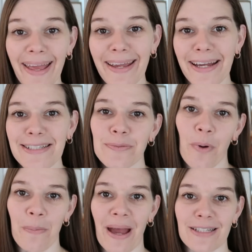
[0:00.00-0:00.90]
Hey guys,
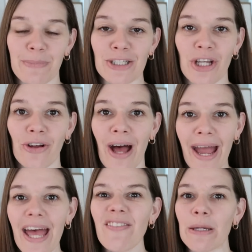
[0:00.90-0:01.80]
welcome back to my channel.
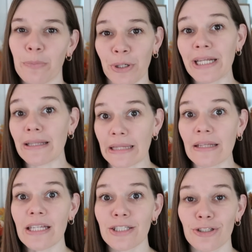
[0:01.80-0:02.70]
I have a pretty
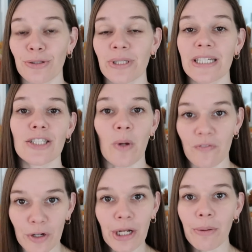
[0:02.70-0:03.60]
lengthy to-do list, so I
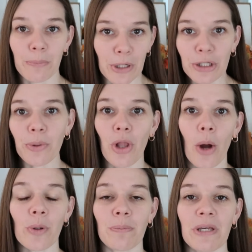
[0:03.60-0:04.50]
figured I would bring you
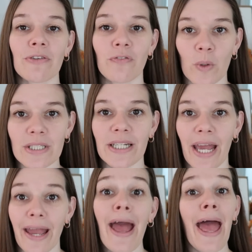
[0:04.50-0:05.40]
along with me for
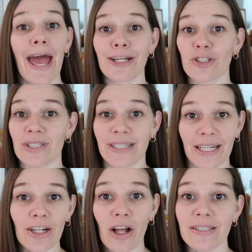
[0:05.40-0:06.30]
today and just
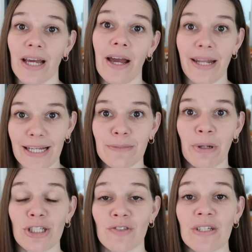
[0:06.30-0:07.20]
get it all done as
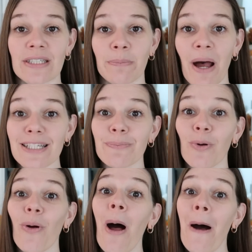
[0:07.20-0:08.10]
much as physically
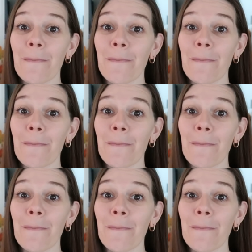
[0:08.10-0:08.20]
possible.